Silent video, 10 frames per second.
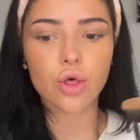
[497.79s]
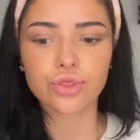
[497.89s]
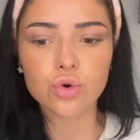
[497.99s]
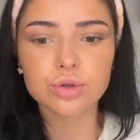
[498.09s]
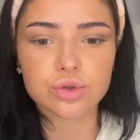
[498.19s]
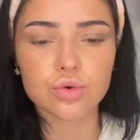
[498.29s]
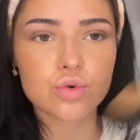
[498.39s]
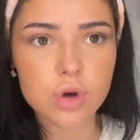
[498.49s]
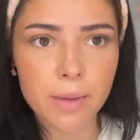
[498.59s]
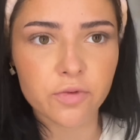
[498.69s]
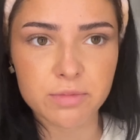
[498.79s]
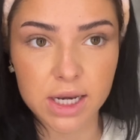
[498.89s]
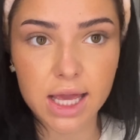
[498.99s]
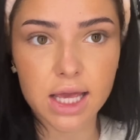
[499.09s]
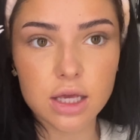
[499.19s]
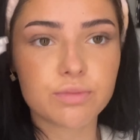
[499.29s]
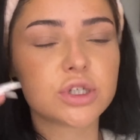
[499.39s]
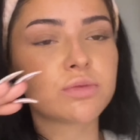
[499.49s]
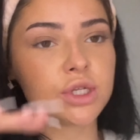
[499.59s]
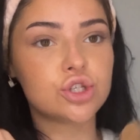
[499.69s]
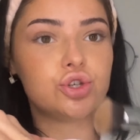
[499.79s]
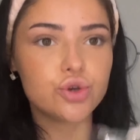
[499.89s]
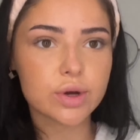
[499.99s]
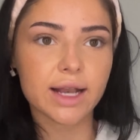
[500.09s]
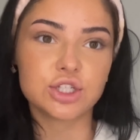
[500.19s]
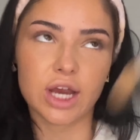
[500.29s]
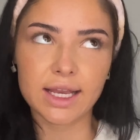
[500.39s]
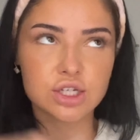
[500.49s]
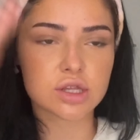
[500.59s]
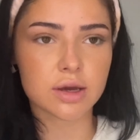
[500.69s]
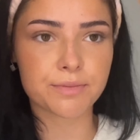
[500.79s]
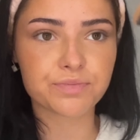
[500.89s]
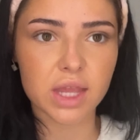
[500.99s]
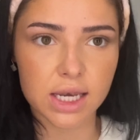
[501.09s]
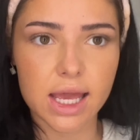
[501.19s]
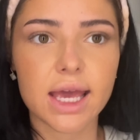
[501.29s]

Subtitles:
Thoughts all come from in here, which means you can change them in here.